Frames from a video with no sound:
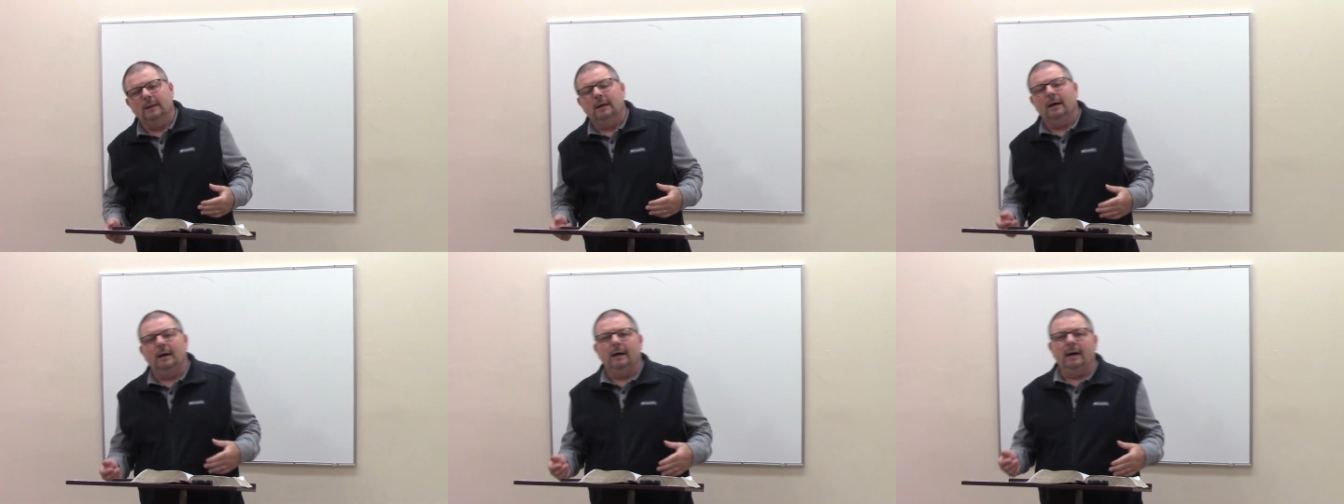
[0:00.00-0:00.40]

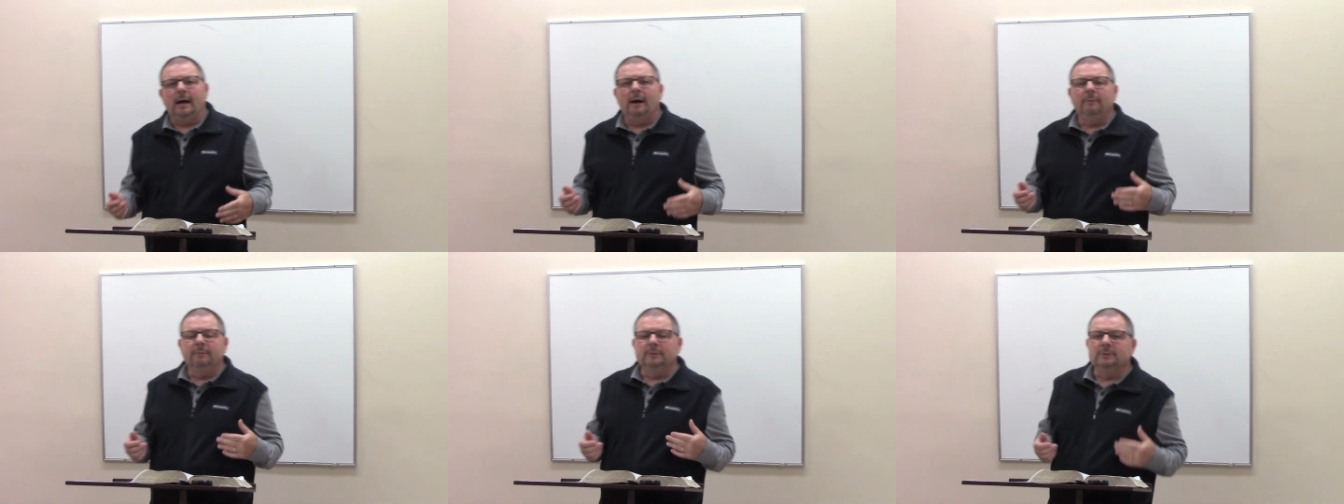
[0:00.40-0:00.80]

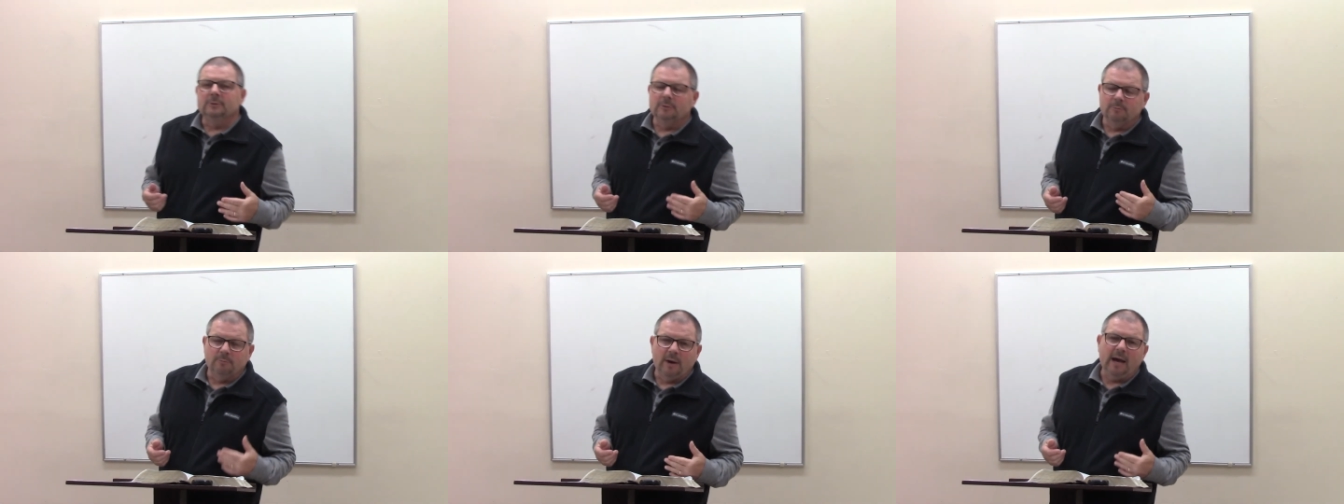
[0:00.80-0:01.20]
I, I would
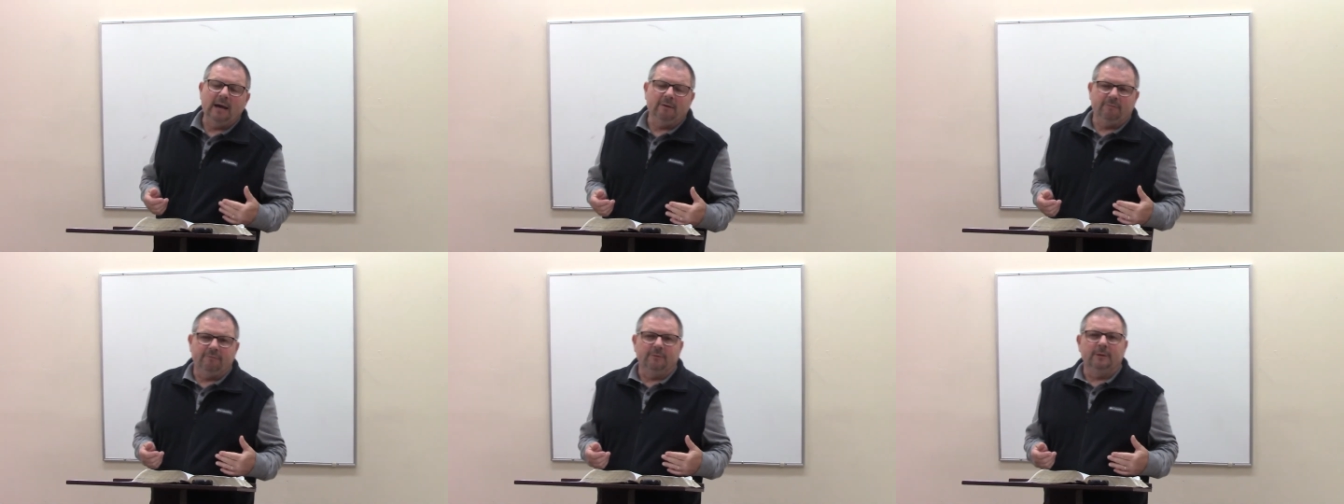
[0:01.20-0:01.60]
do
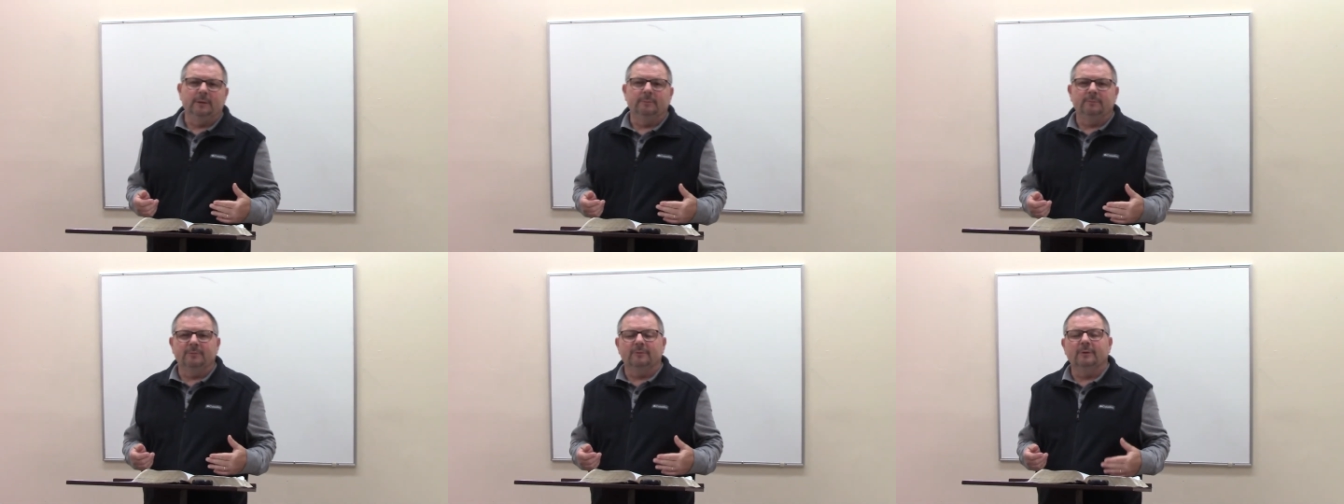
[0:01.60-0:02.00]

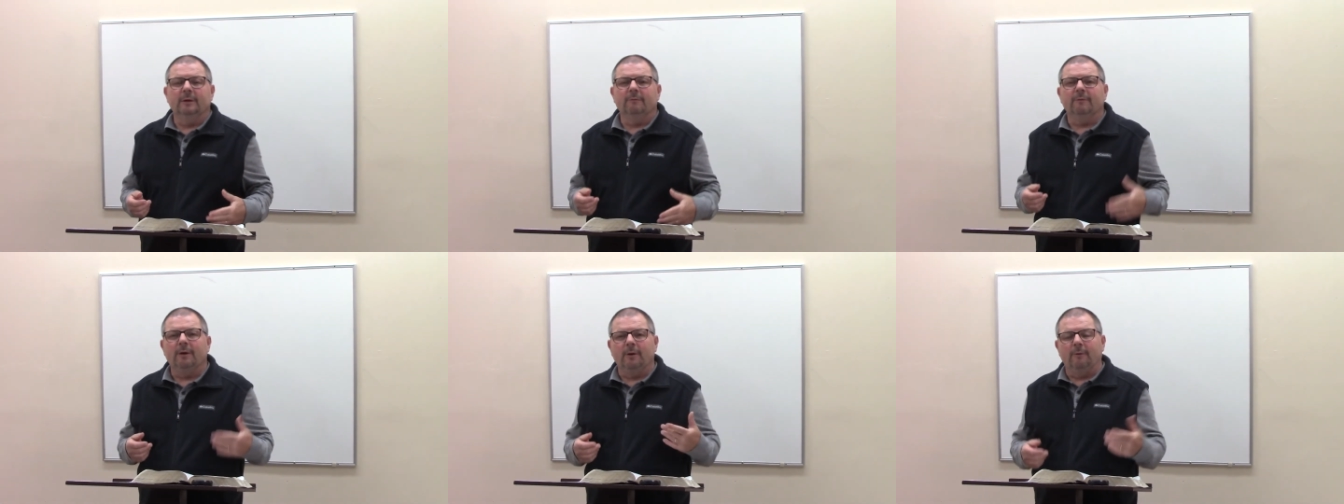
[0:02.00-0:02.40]
backflips
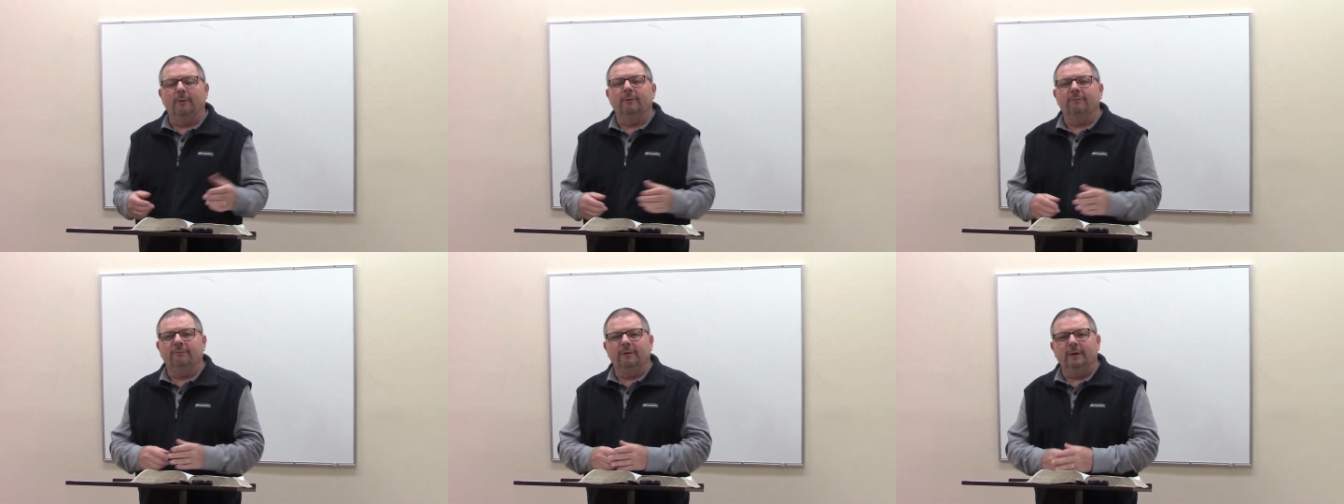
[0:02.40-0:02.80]
if I
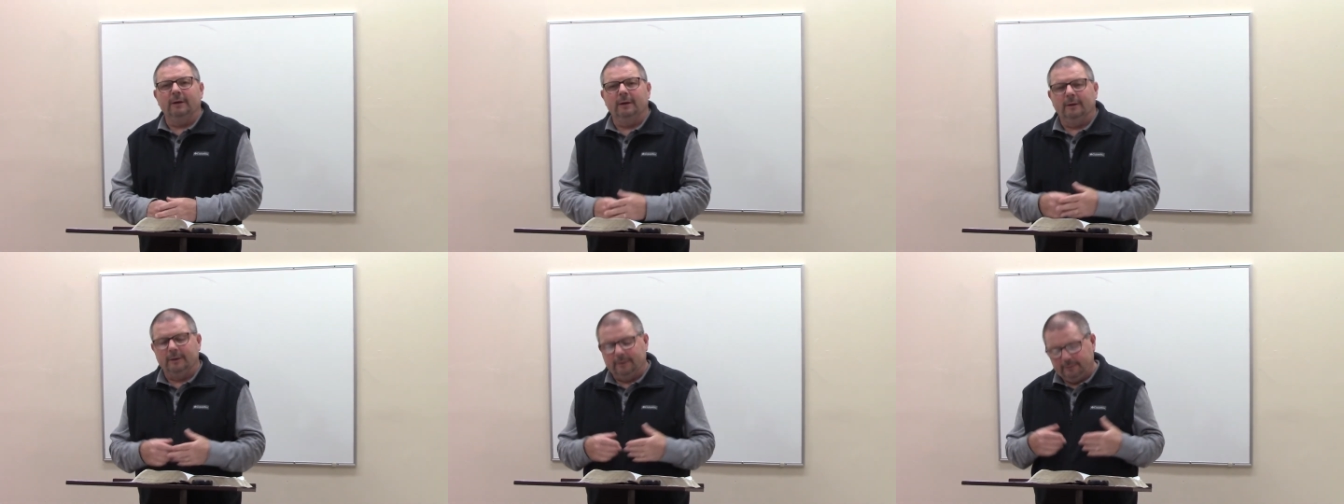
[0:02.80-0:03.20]
only
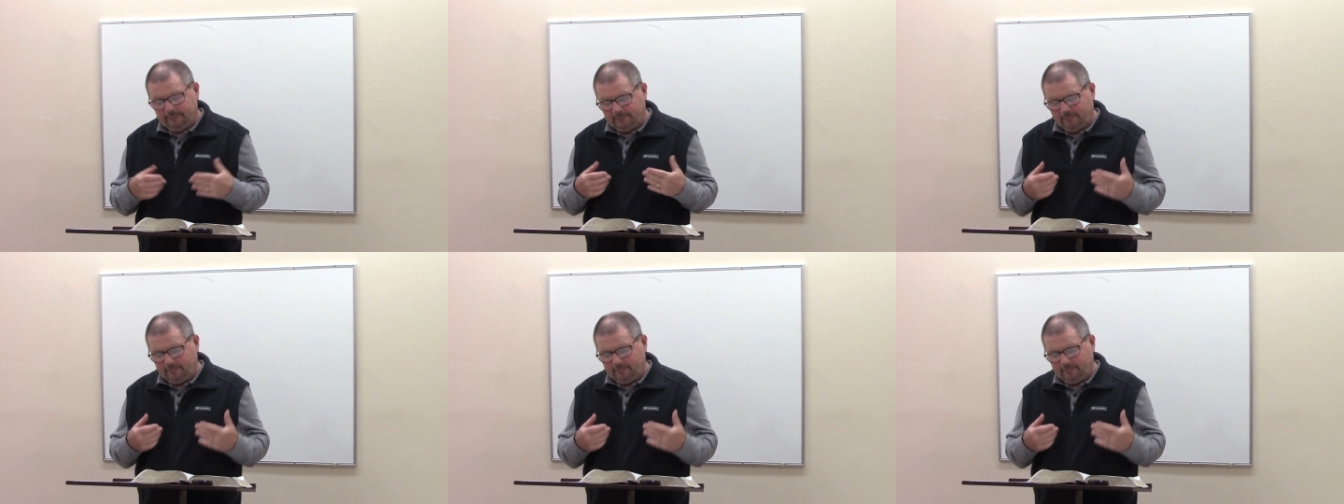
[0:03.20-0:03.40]
uh,